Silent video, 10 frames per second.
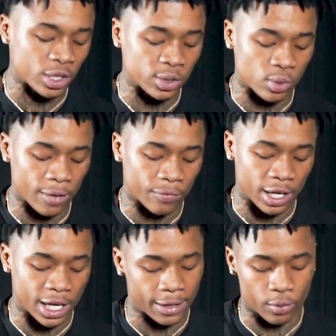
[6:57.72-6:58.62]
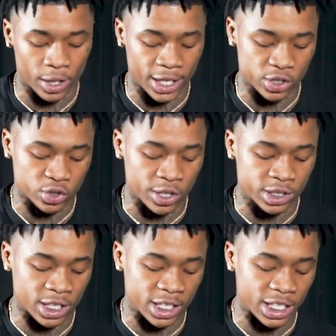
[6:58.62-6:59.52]
that's why I feel like in the streets
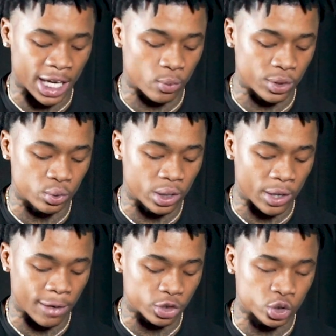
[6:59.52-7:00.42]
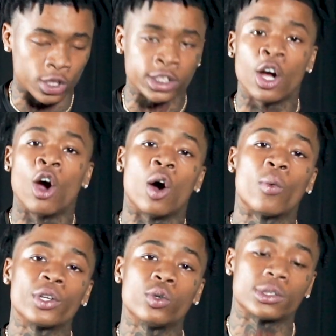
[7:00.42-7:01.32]
is like when you don't have a choice or
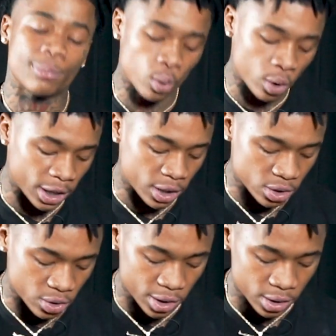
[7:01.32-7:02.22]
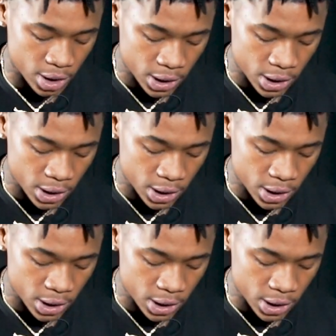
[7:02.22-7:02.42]
when you was born in the streets.